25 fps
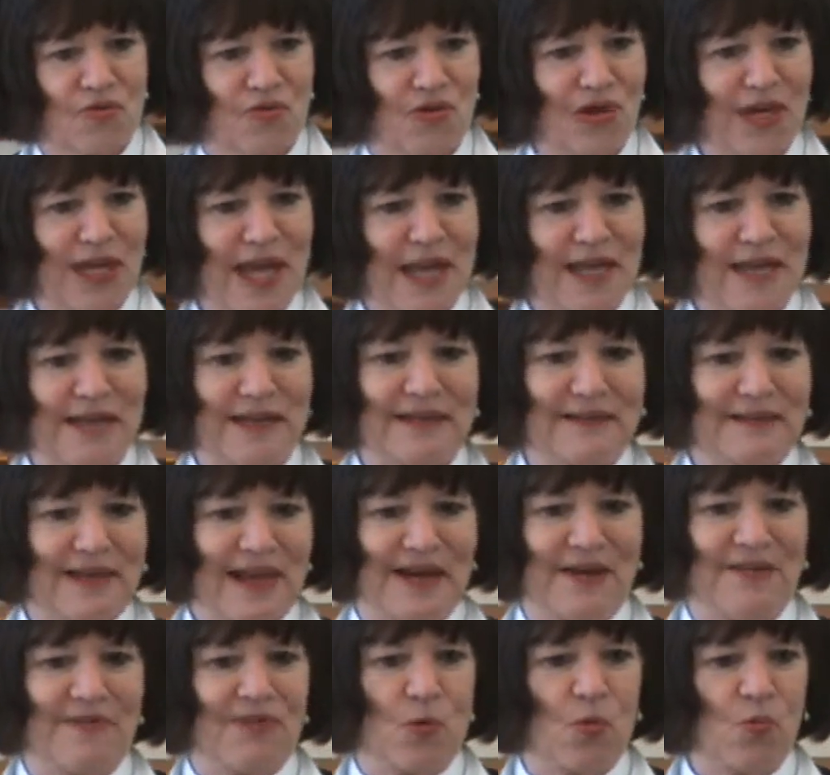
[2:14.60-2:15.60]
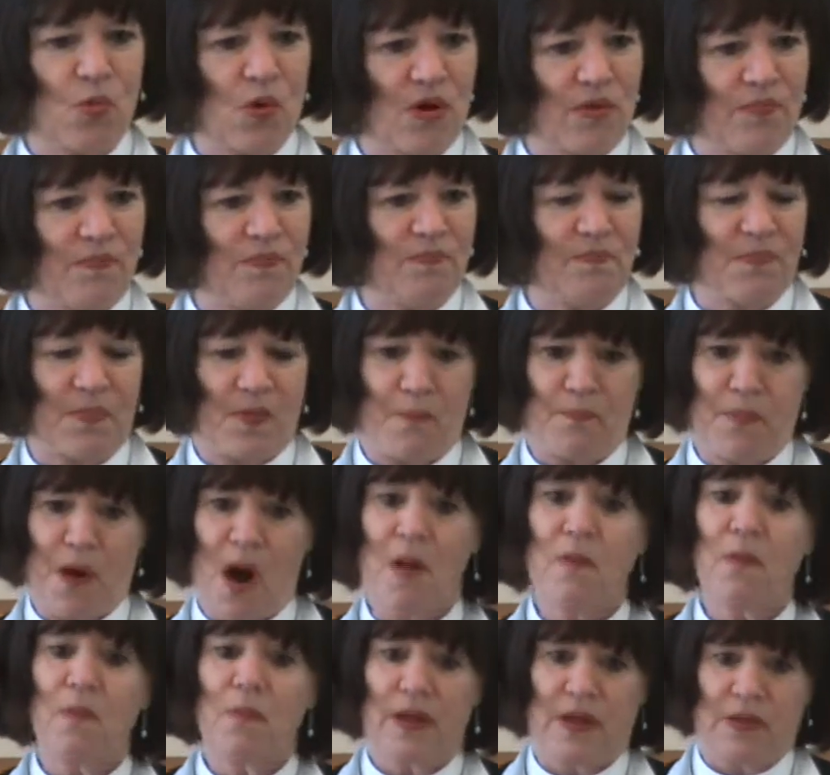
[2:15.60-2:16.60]
created kind of
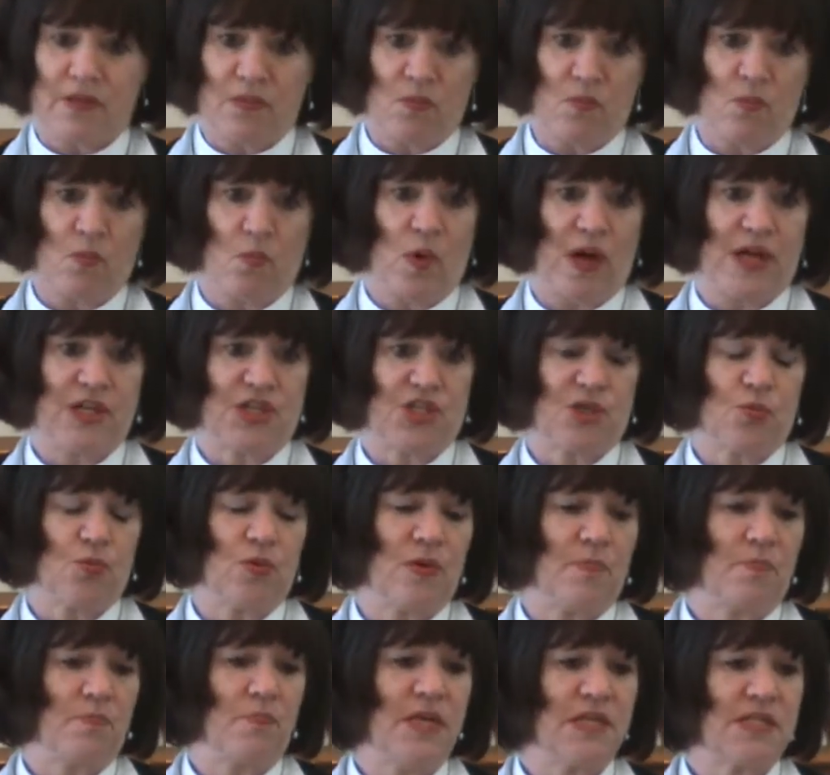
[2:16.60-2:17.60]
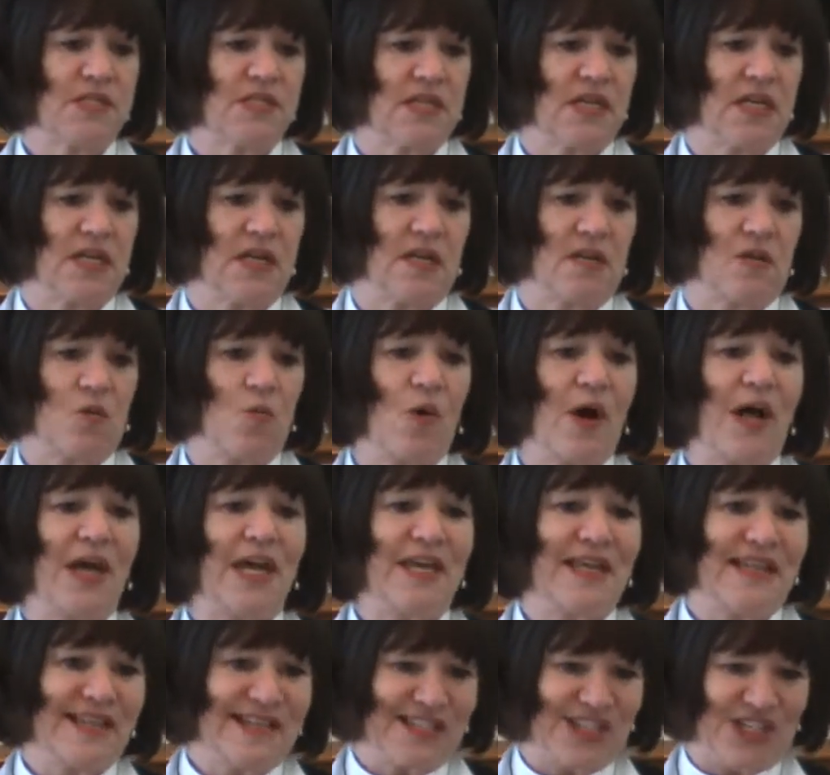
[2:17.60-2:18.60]
probably the way she went missing and the
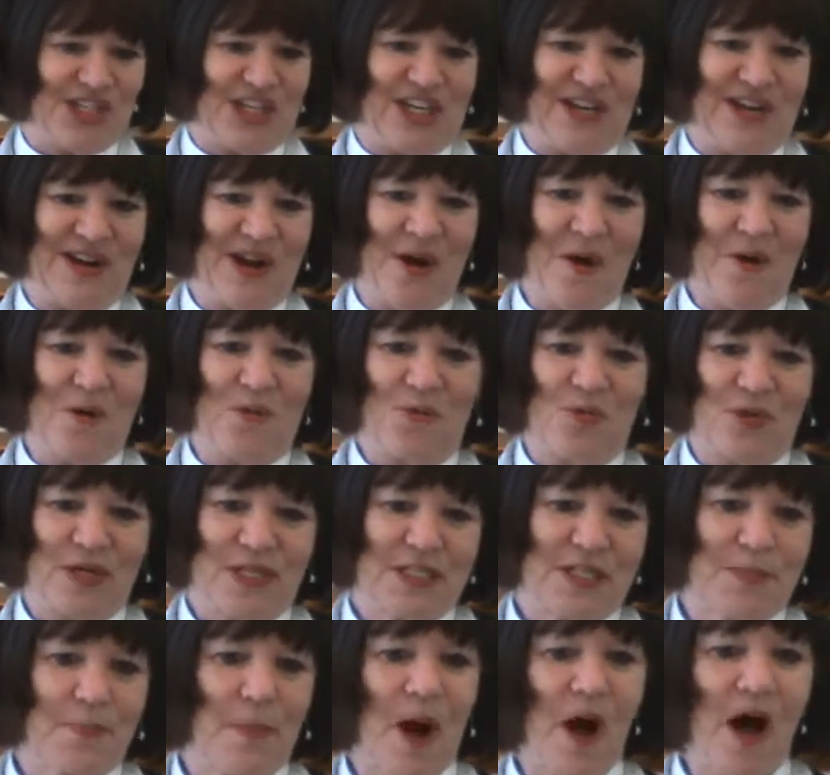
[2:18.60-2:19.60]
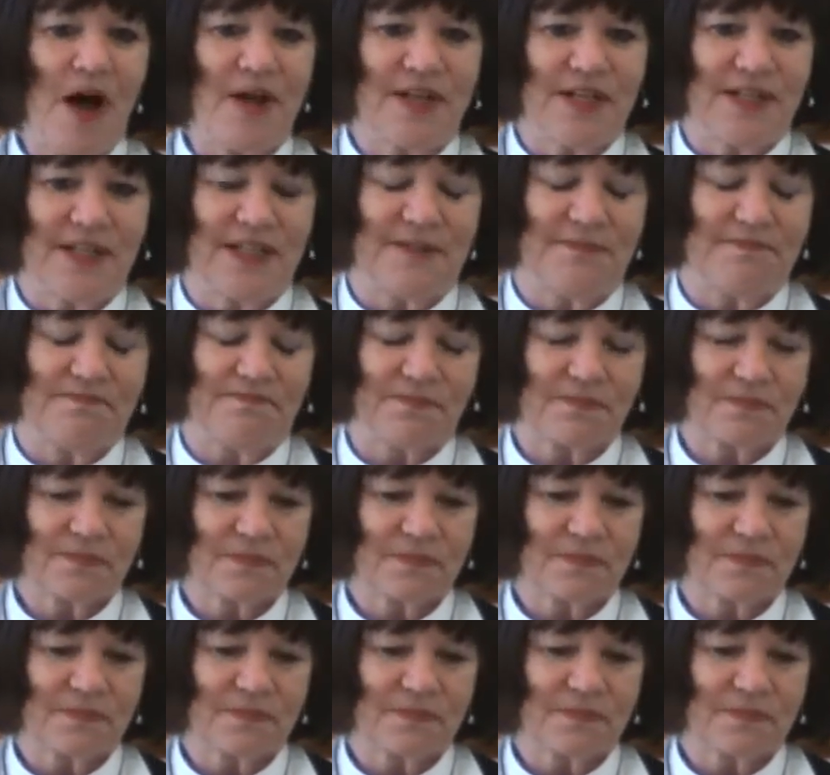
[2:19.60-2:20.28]
way that she responded.